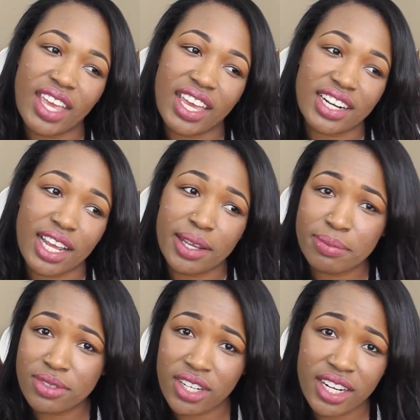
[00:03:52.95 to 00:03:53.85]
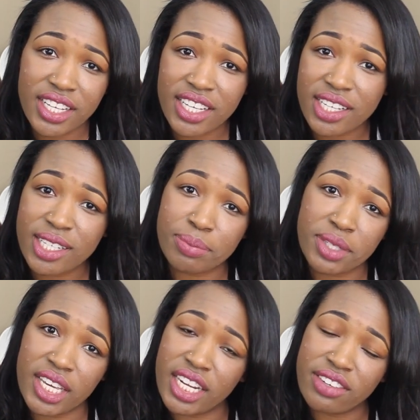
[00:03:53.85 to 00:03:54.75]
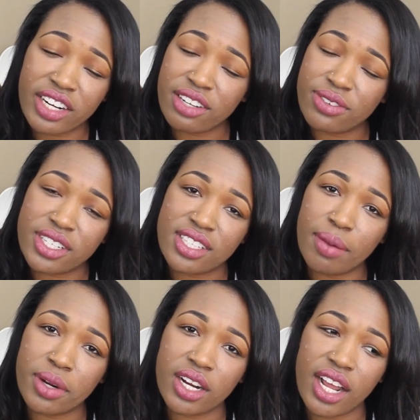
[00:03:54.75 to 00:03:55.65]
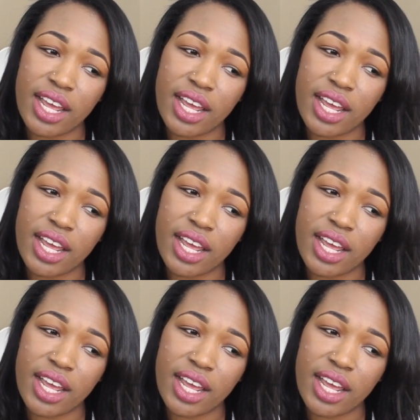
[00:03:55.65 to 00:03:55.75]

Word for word: and I'm trying to get bikini ready for summer.